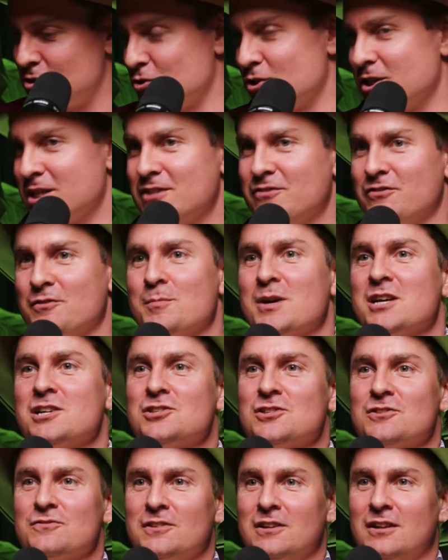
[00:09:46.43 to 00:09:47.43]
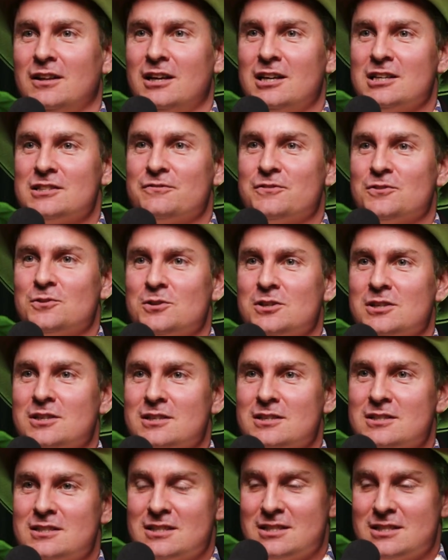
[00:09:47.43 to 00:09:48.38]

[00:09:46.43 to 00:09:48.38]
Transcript: transformation for the last few years,